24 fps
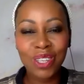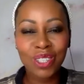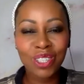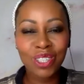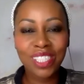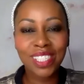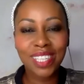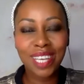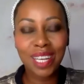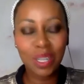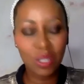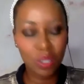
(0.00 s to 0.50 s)

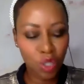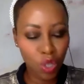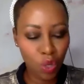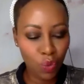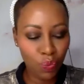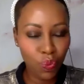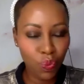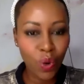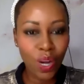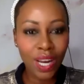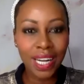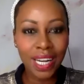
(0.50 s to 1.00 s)
just said it, to
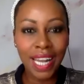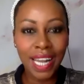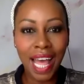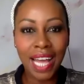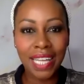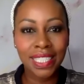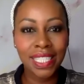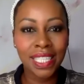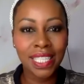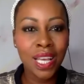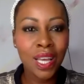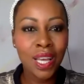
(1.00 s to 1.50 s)
bring
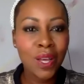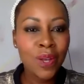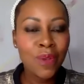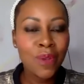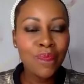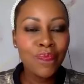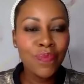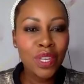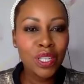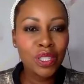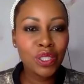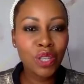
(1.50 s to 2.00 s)
light.
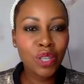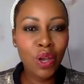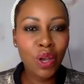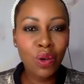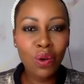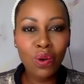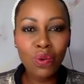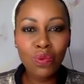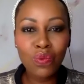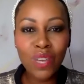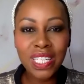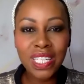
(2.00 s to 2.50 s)
So
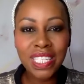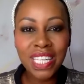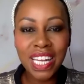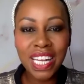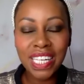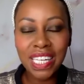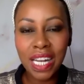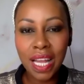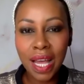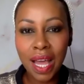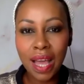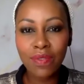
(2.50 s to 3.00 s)
Orit
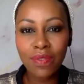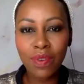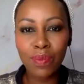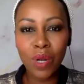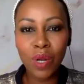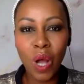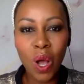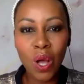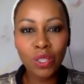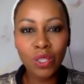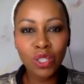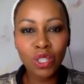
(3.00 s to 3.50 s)
and Clive, I'm going
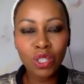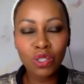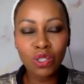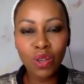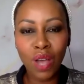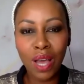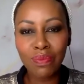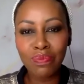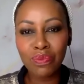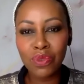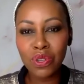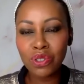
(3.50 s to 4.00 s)
to ask you to
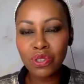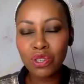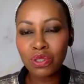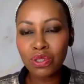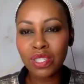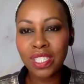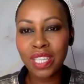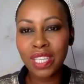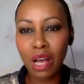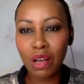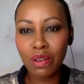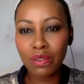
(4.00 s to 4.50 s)
unmute
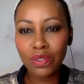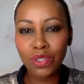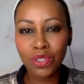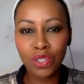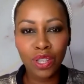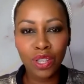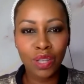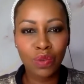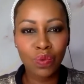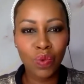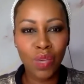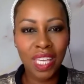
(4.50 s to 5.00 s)
yourselves
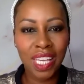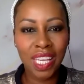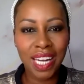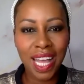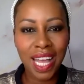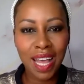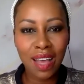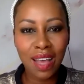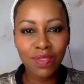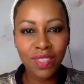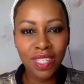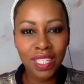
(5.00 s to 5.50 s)
so that we can
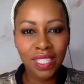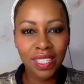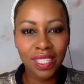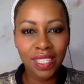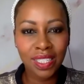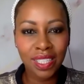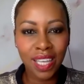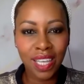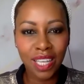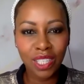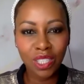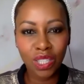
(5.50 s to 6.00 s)
have this
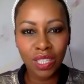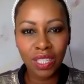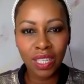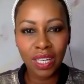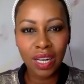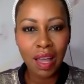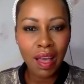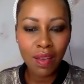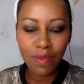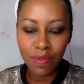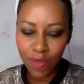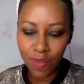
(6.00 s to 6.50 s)
discussion.
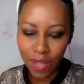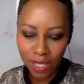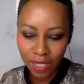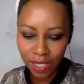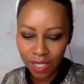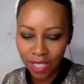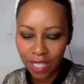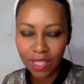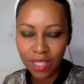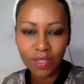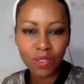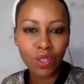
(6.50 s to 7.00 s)
Clive, I
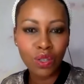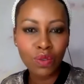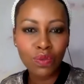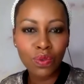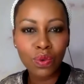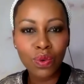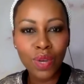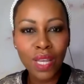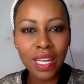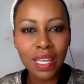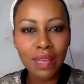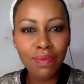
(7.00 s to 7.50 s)
see that you've
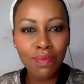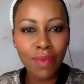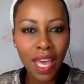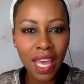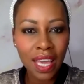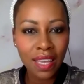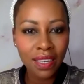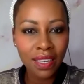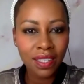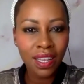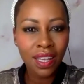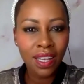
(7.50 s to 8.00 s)
already
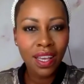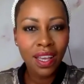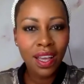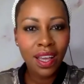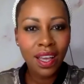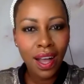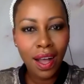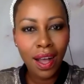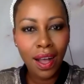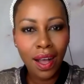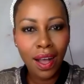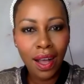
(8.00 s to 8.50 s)
made
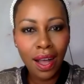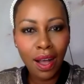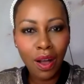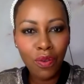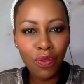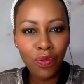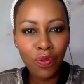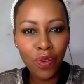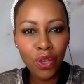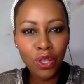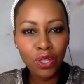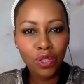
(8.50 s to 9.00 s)
our
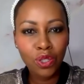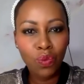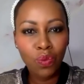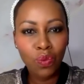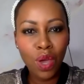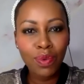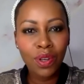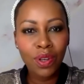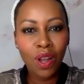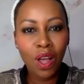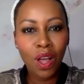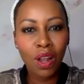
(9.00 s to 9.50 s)
first
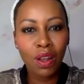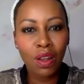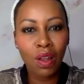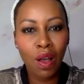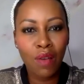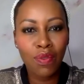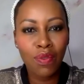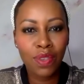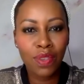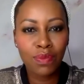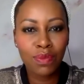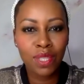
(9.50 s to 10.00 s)
webinar
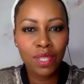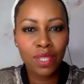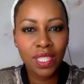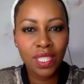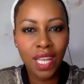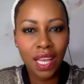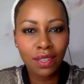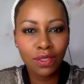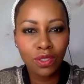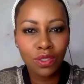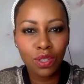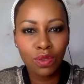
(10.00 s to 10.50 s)
laughing
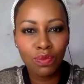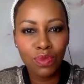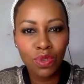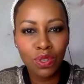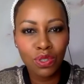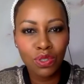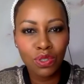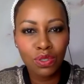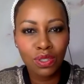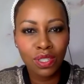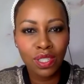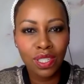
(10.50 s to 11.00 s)
mistake to
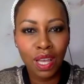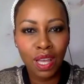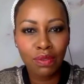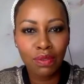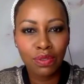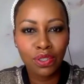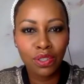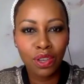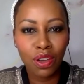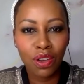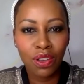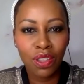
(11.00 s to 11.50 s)
mute yourself.
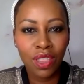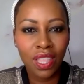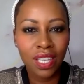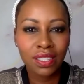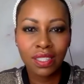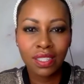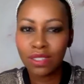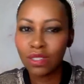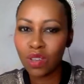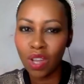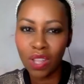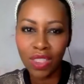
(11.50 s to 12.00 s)
So this
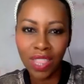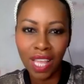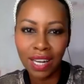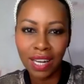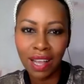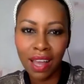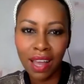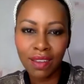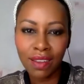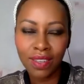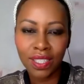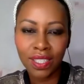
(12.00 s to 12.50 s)
is not that
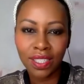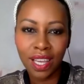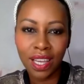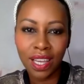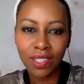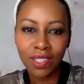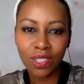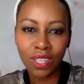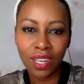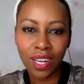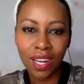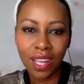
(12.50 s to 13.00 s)
kind of
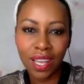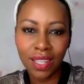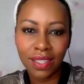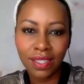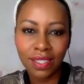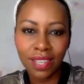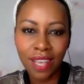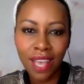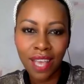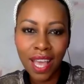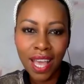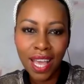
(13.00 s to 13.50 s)
discussion.
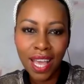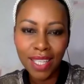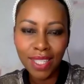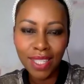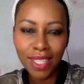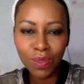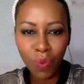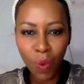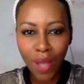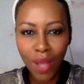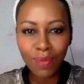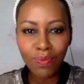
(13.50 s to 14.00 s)
It's
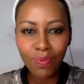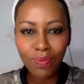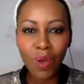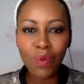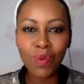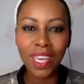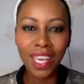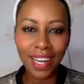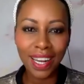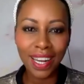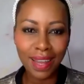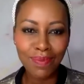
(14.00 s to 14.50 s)
one where
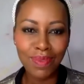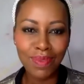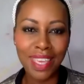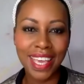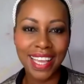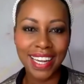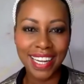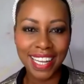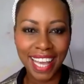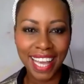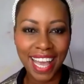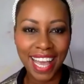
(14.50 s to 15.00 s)
we're going to be
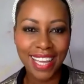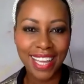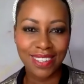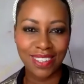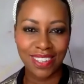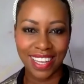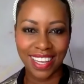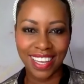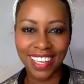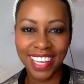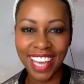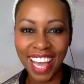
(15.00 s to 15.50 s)

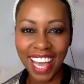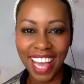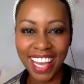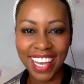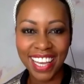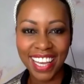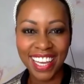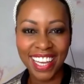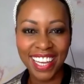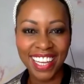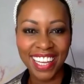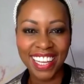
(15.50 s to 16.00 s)
engaging.
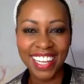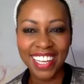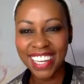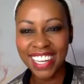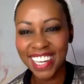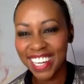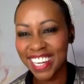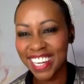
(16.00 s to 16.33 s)
Okay.